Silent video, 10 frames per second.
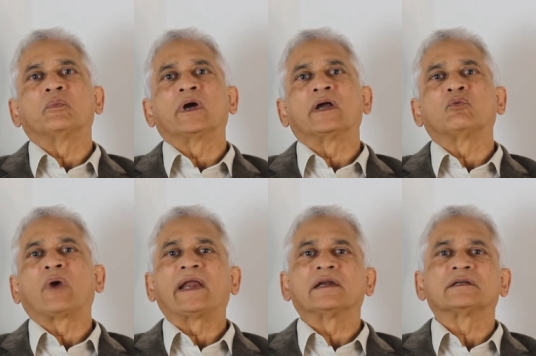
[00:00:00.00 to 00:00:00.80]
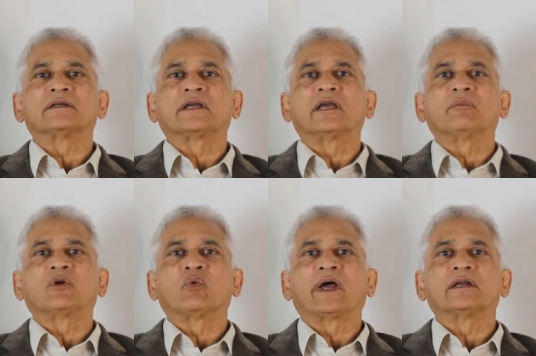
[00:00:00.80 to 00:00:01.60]
and went, came
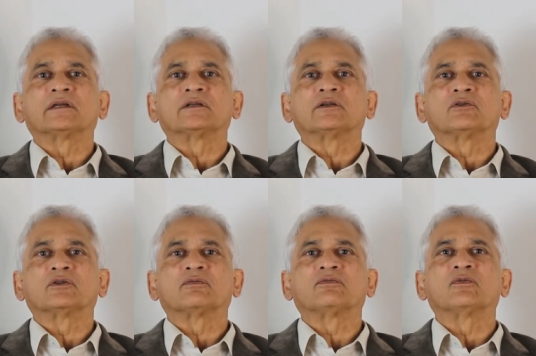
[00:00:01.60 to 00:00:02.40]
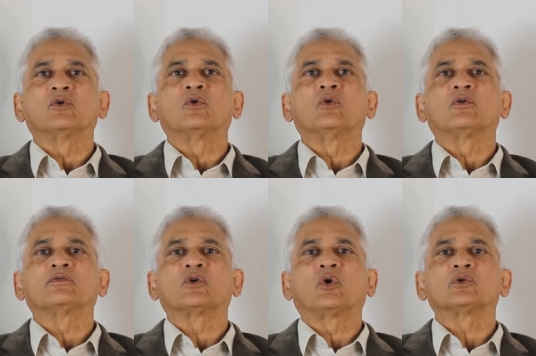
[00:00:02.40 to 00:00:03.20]
and went, you know, the flow of
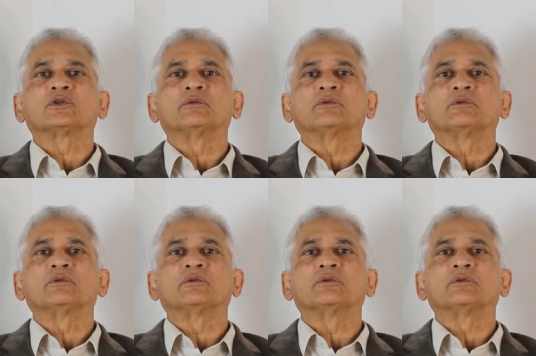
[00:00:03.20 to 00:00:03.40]
thoughts,